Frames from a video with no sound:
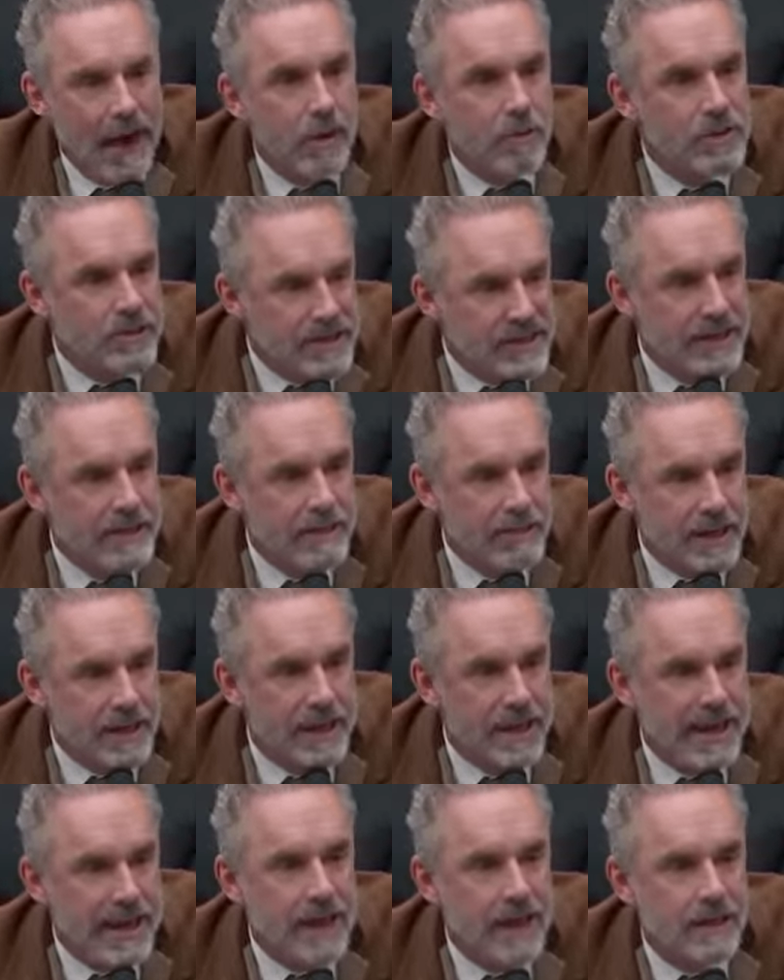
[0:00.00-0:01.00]
That was deemed
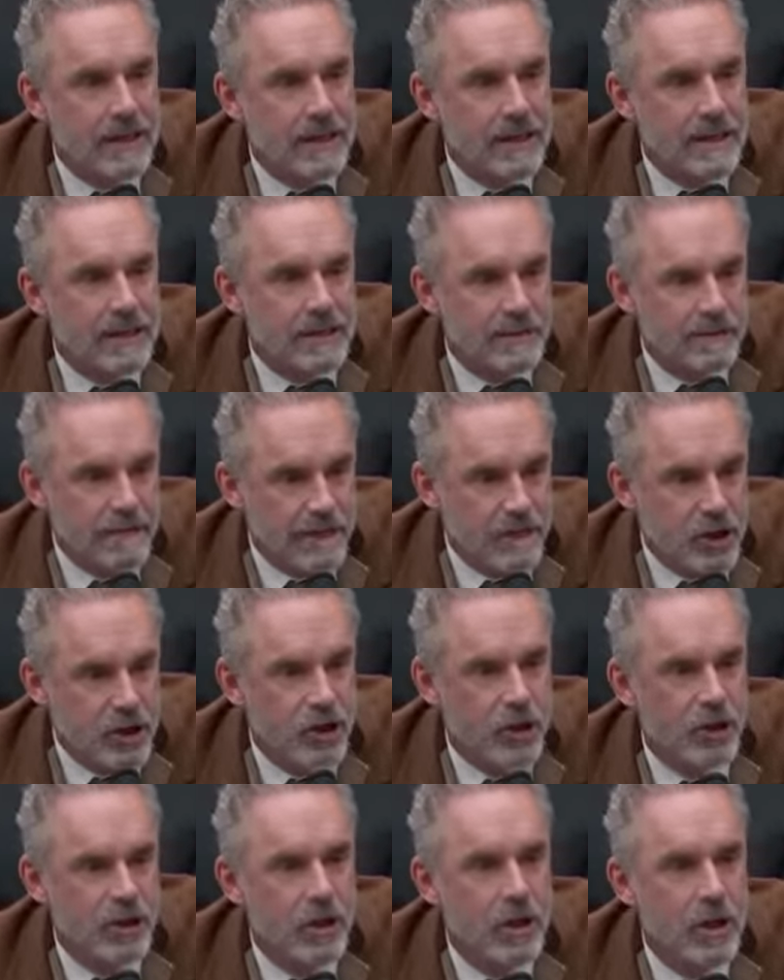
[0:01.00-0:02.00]
in Canada
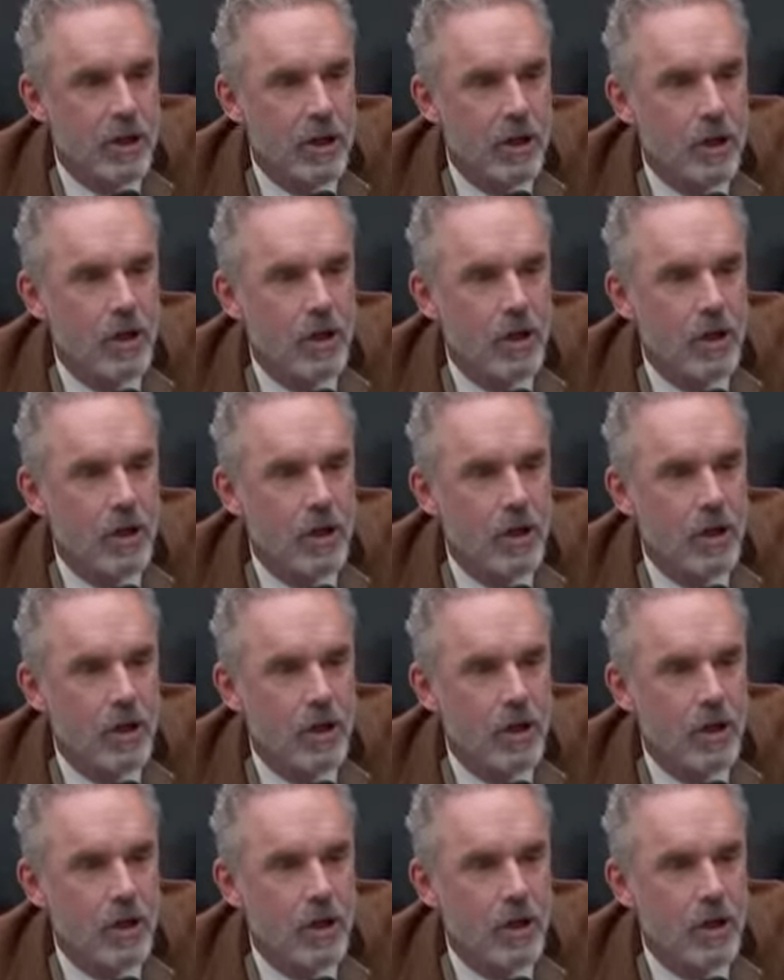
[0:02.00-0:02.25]
sufficient